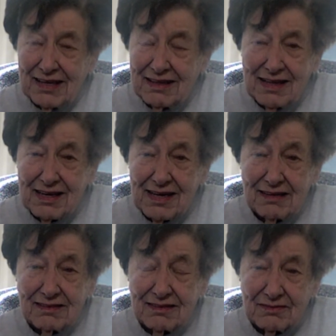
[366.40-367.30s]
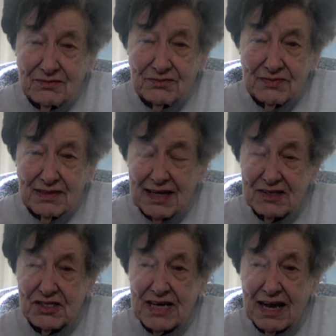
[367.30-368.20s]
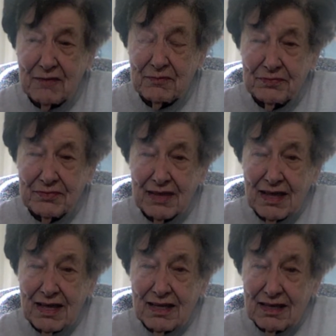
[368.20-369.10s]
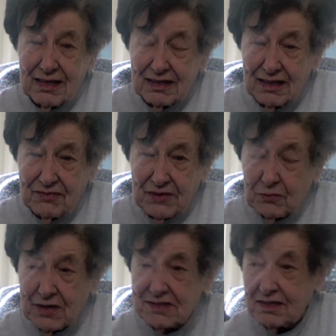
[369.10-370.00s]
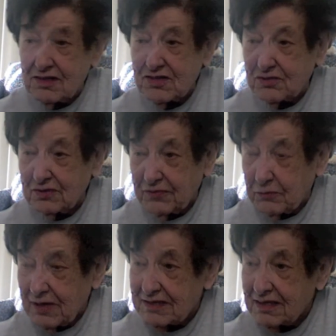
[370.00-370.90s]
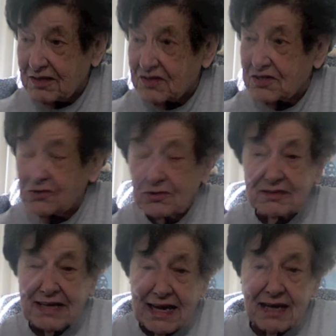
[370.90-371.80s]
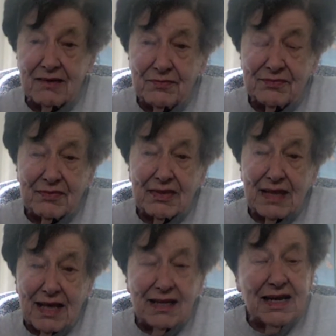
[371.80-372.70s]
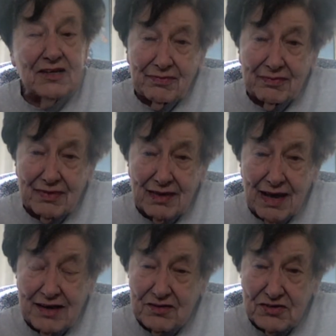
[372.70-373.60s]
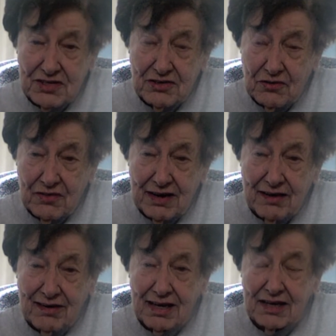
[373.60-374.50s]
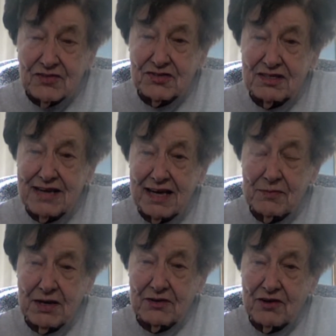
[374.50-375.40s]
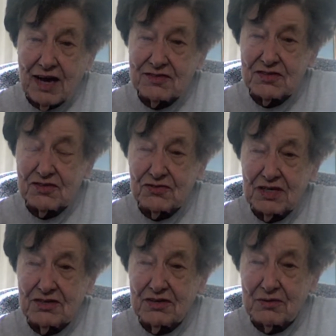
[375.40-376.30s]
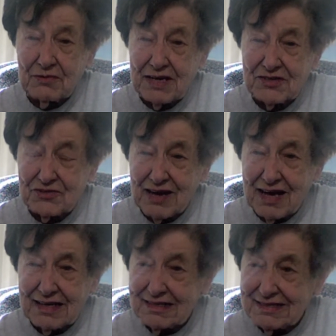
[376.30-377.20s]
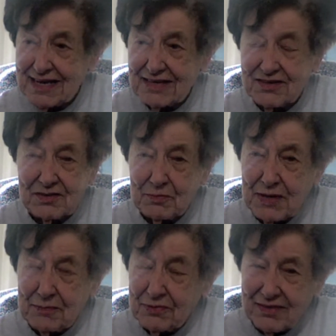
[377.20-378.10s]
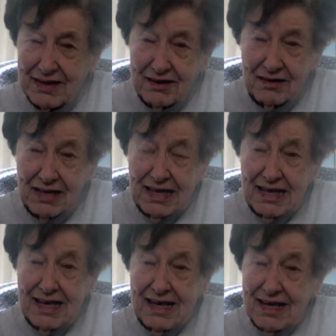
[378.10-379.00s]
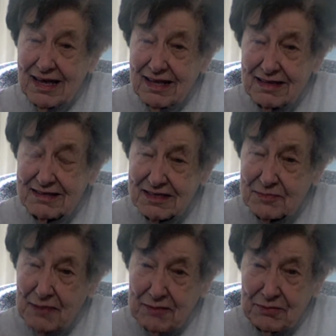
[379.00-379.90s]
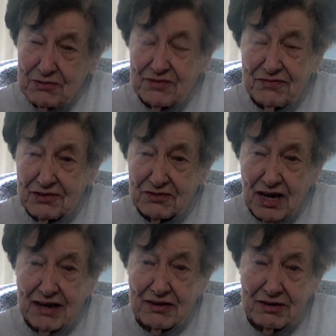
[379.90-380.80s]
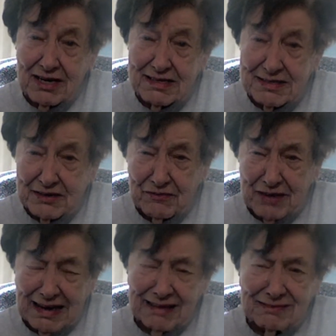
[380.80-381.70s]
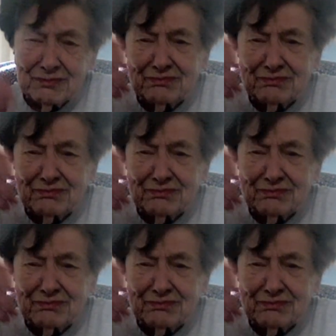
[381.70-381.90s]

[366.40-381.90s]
And then lunchtime, if it wasn't a school day, I used to go there, and he used to take me across the street to the restaurant and say to the people there, "This is my beautiful daughter, Sylvia."